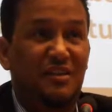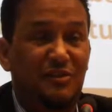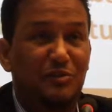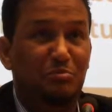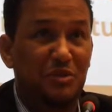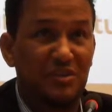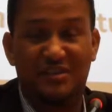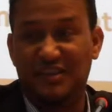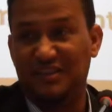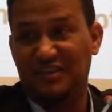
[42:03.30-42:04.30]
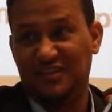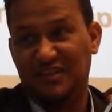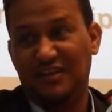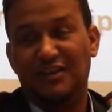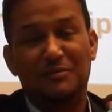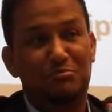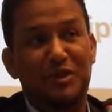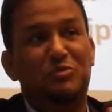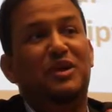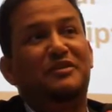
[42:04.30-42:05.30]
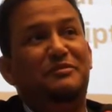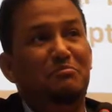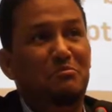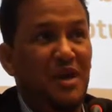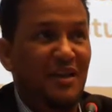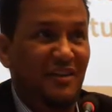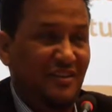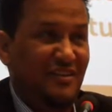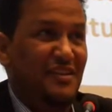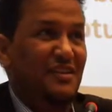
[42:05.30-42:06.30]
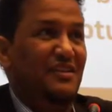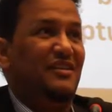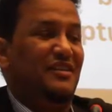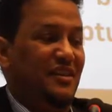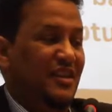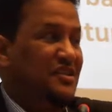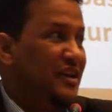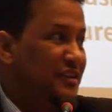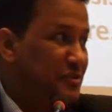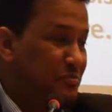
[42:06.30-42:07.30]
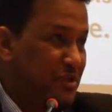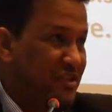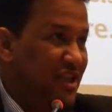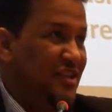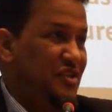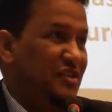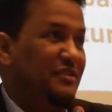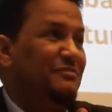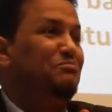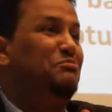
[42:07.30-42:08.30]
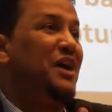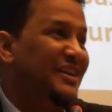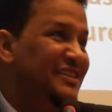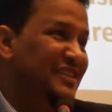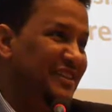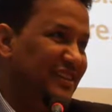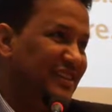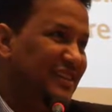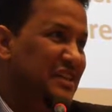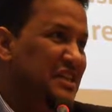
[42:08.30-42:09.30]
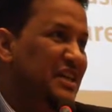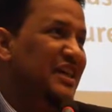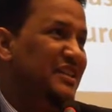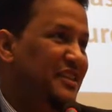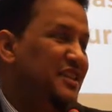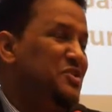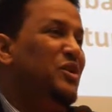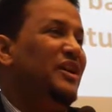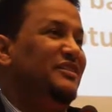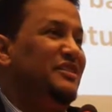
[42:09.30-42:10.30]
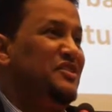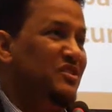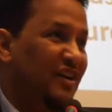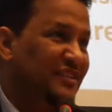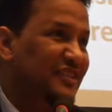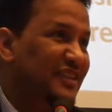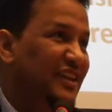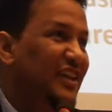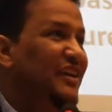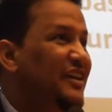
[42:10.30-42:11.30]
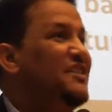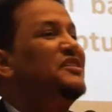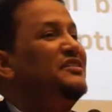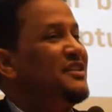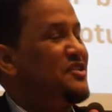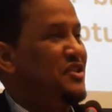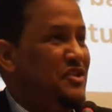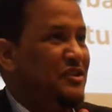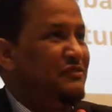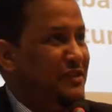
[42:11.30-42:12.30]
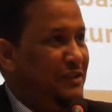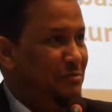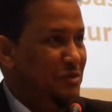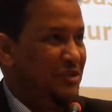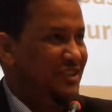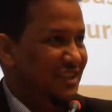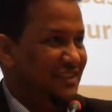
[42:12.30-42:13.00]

the community. But what makes this interpretation binding and this one is not, is a decision of the community.